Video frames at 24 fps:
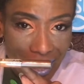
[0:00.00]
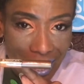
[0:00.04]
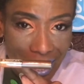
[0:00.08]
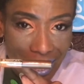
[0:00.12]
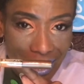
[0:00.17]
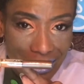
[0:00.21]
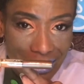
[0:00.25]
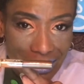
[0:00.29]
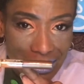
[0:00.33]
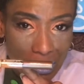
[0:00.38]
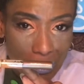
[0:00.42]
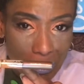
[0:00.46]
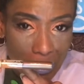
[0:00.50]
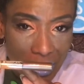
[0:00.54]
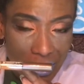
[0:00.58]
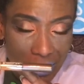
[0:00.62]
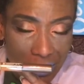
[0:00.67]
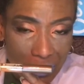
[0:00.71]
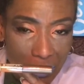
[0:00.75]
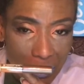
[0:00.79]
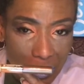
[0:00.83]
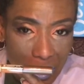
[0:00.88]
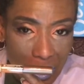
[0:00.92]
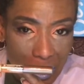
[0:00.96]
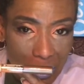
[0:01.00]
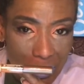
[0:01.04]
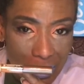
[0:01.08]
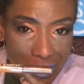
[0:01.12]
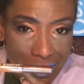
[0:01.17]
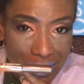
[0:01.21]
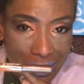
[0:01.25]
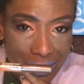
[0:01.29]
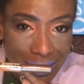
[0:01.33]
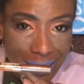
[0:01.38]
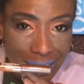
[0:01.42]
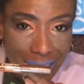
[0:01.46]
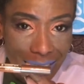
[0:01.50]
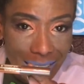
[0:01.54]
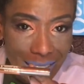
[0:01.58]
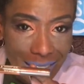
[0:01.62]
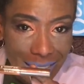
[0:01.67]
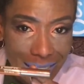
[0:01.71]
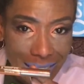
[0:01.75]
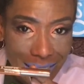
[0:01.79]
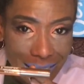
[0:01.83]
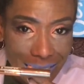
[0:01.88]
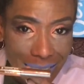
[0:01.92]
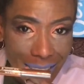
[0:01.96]
I expect Riri
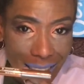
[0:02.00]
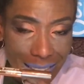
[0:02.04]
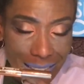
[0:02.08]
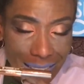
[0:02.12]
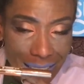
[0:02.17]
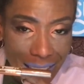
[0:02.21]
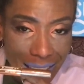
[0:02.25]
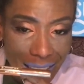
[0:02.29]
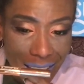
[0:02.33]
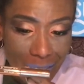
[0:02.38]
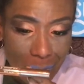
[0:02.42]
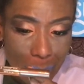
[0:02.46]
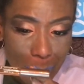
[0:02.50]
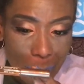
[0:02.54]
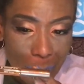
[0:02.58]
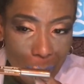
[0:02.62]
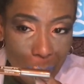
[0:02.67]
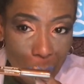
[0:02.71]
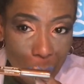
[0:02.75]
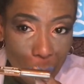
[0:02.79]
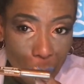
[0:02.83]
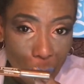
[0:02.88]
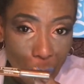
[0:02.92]
not to have me